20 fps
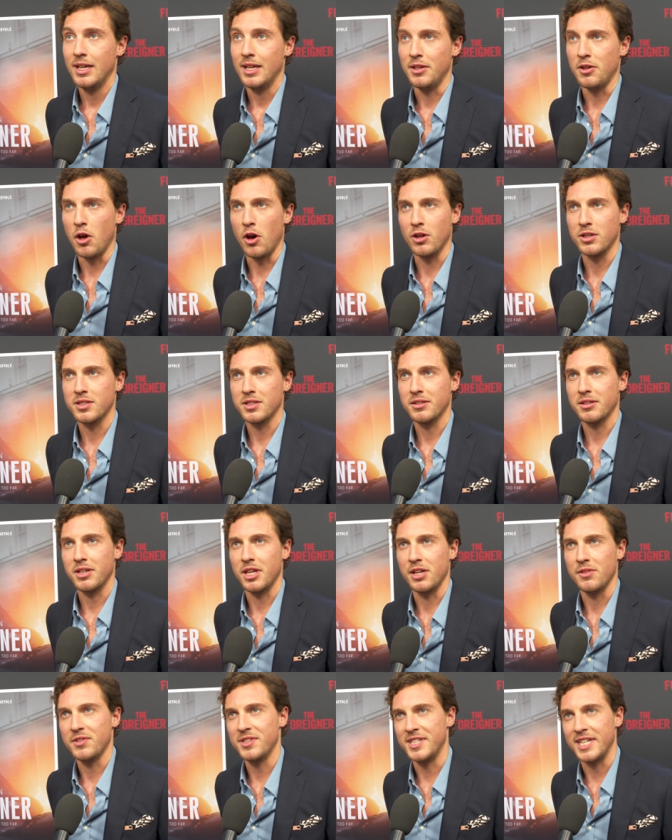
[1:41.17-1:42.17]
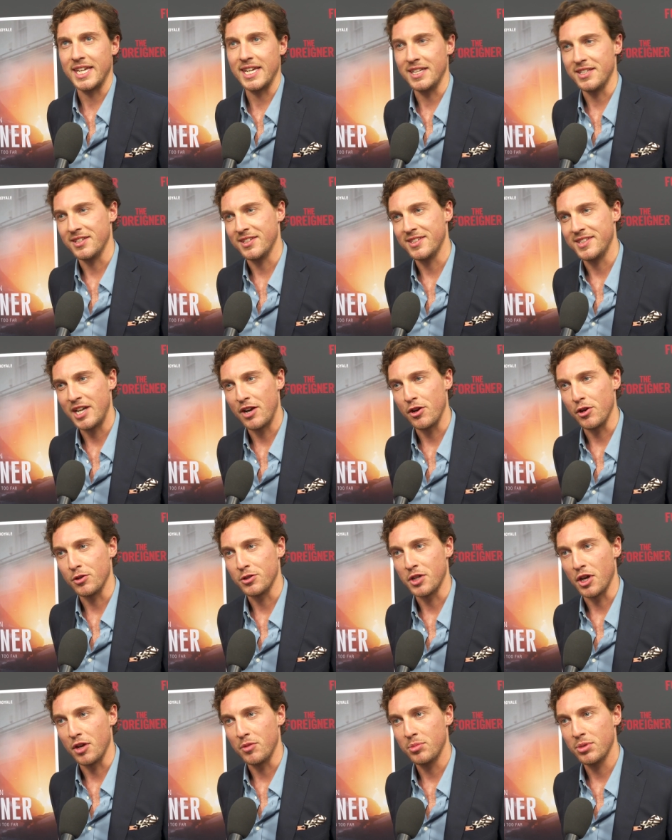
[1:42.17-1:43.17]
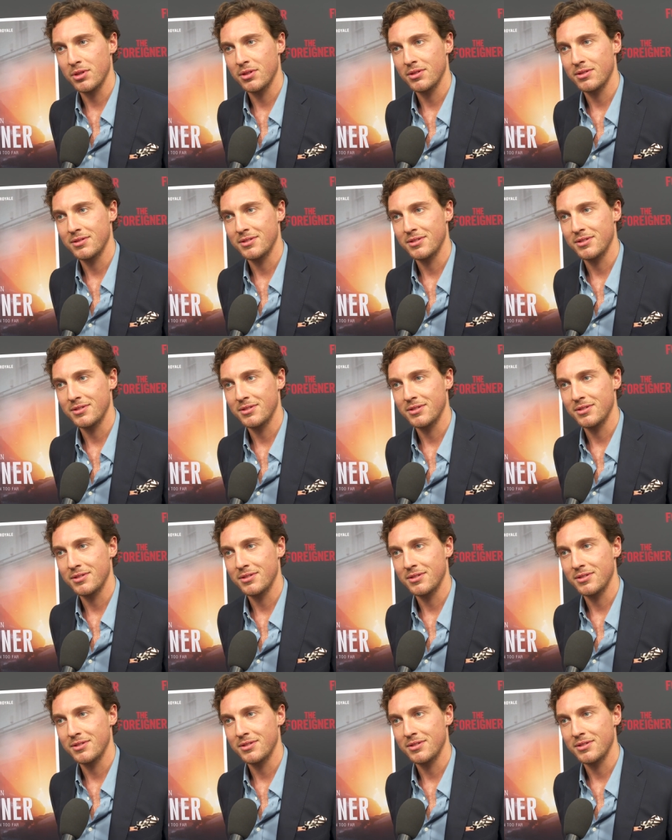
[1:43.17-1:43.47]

not kind of sticking to stereotype.